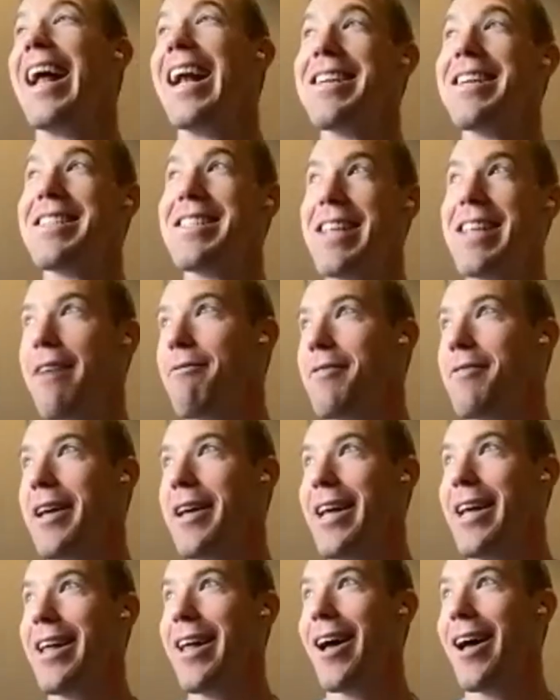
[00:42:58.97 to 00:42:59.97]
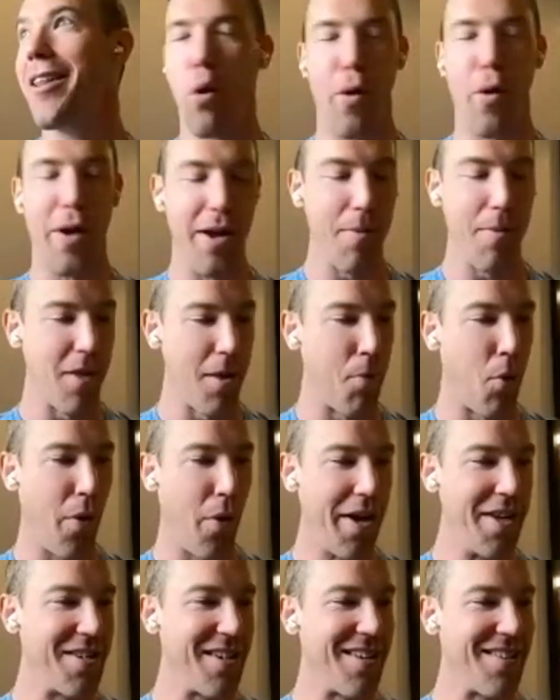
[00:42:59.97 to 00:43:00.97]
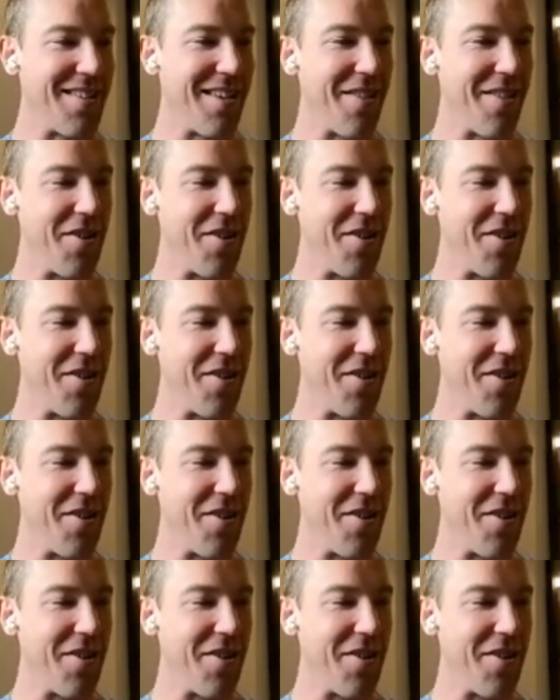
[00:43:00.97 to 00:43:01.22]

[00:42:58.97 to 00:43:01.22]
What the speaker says: that is definitely the poison